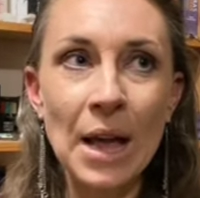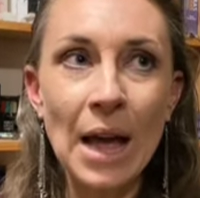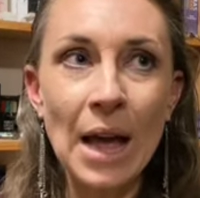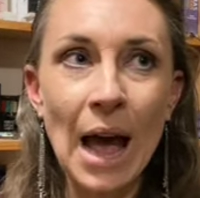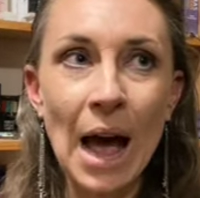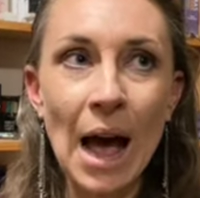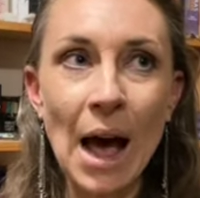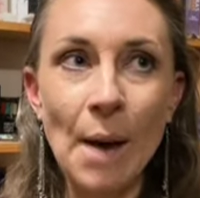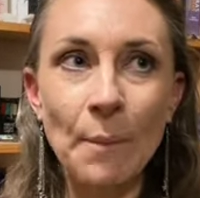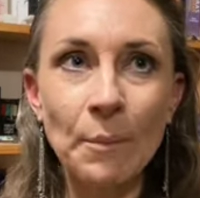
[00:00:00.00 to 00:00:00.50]

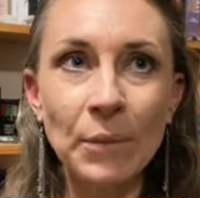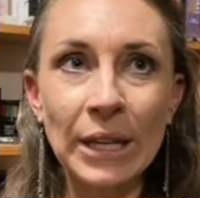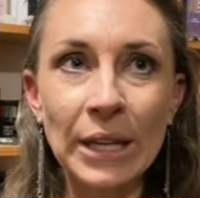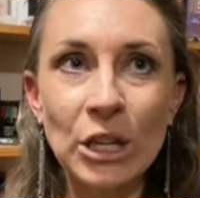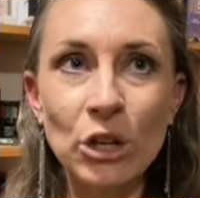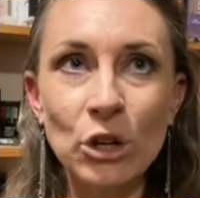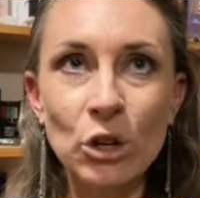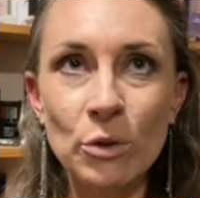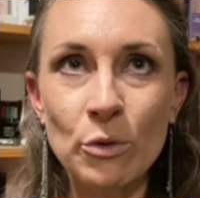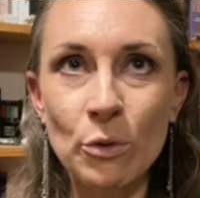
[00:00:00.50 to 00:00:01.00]
like,
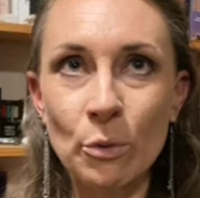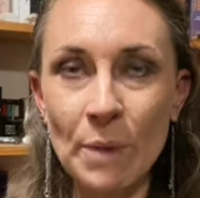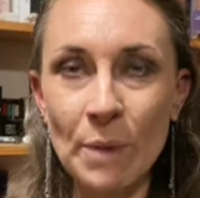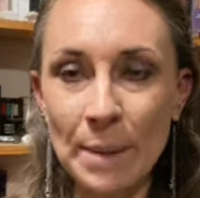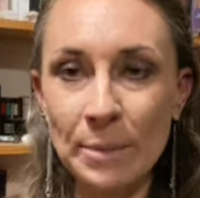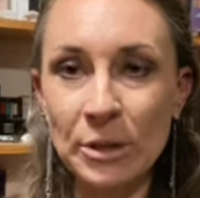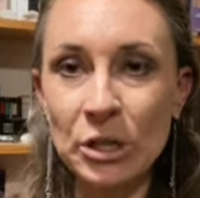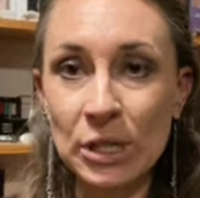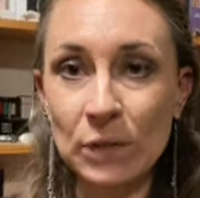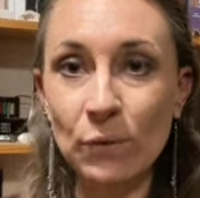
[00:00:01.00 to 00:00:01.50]
you're
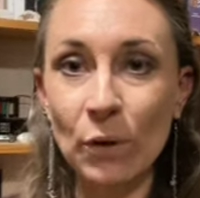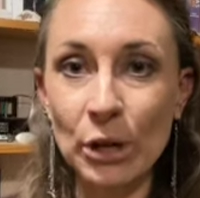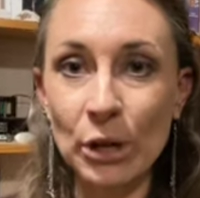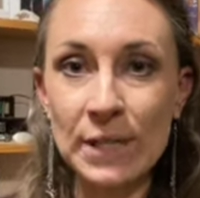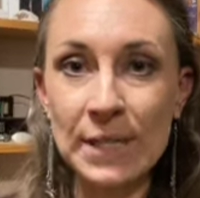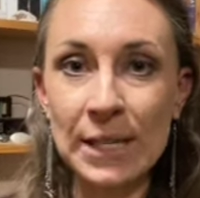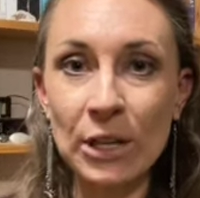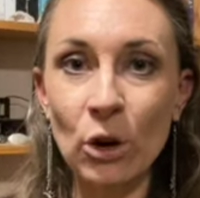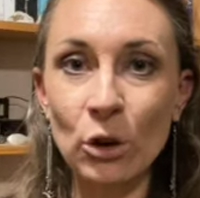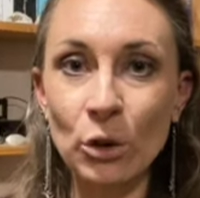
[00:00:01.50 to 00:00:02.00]
maybe just
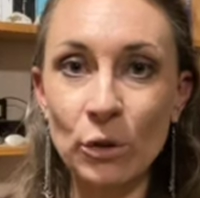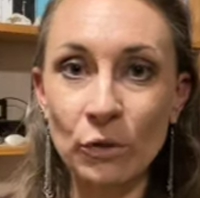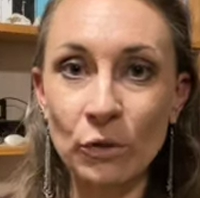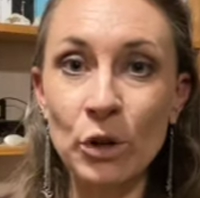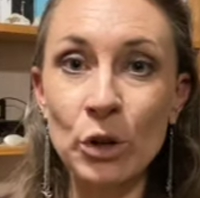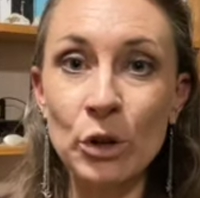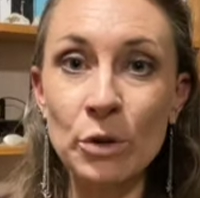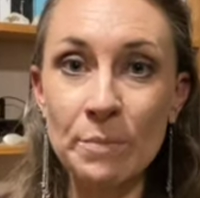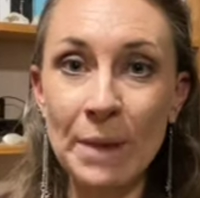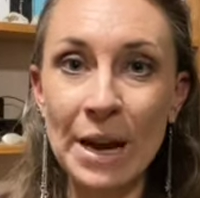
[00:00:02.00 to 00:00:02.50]
focusing on a
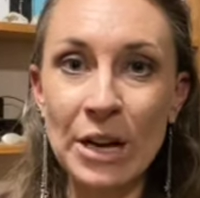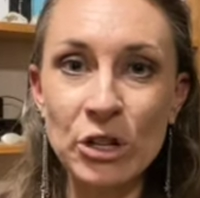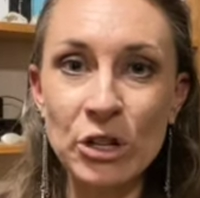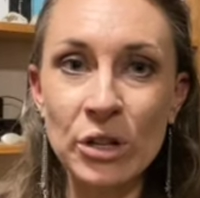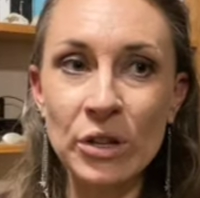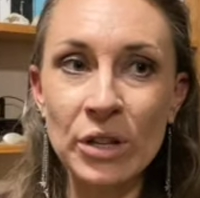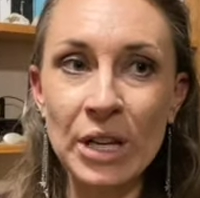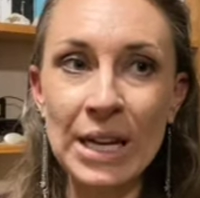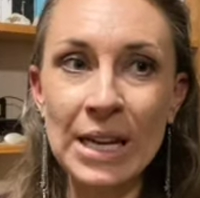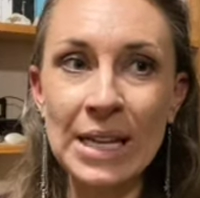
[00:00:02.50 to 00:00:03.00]
few major
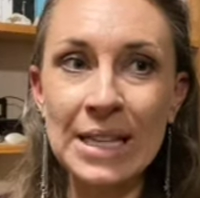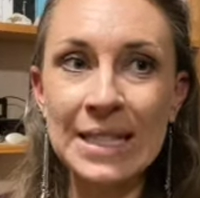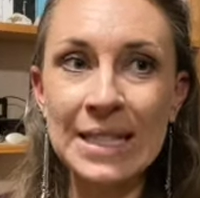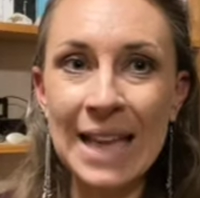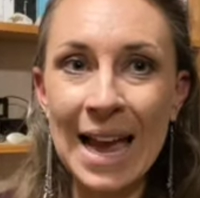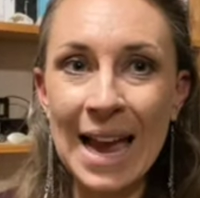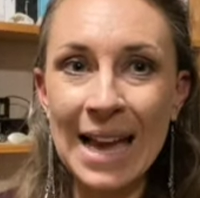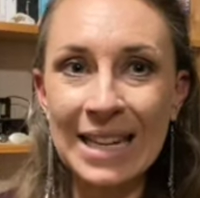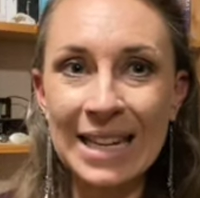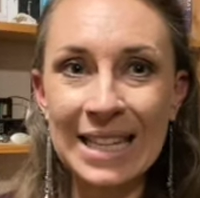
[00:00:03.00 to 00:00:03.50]
things,
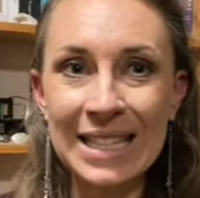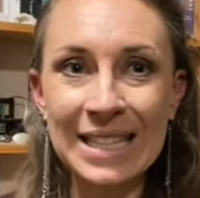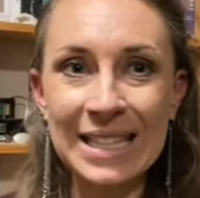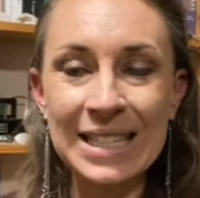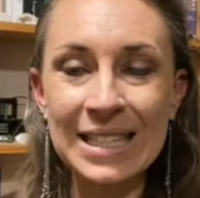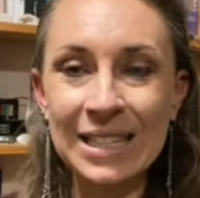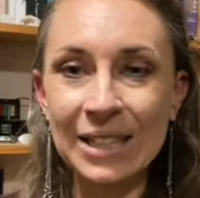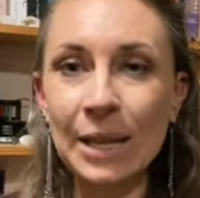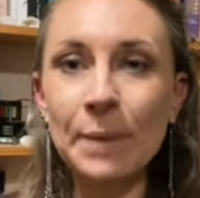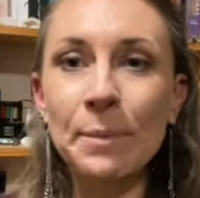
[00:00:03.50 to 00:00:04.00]
and
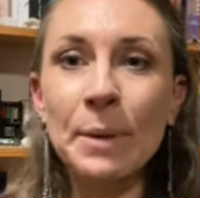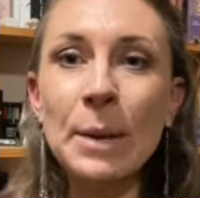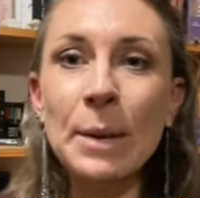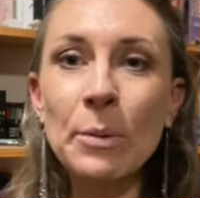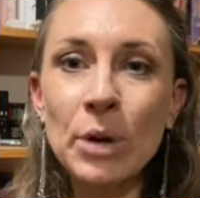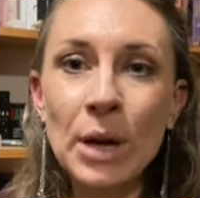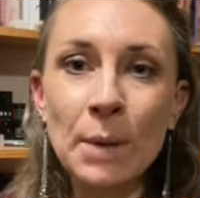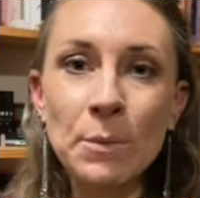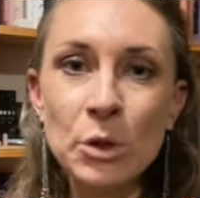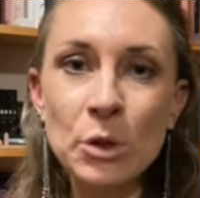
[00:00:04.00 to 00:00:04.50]
it's like
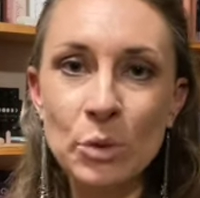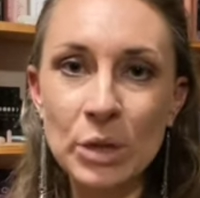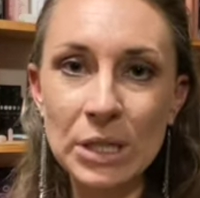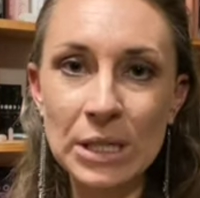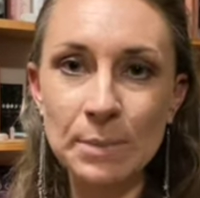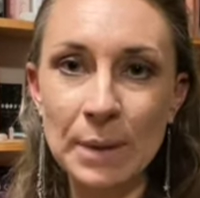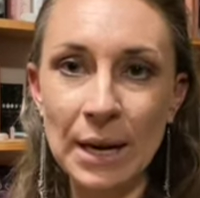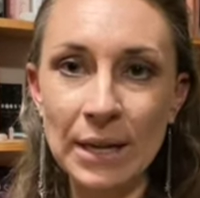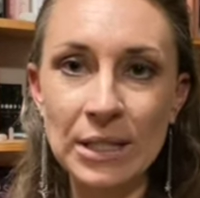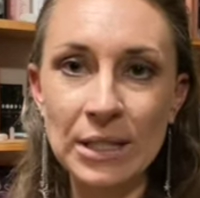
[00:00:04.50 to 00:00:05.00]
people come to
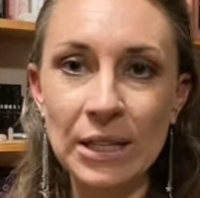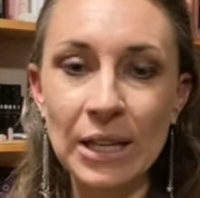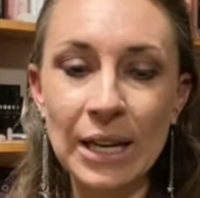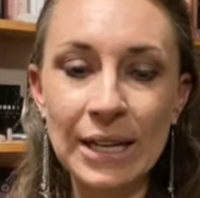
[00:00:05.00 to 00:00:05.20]
expect it.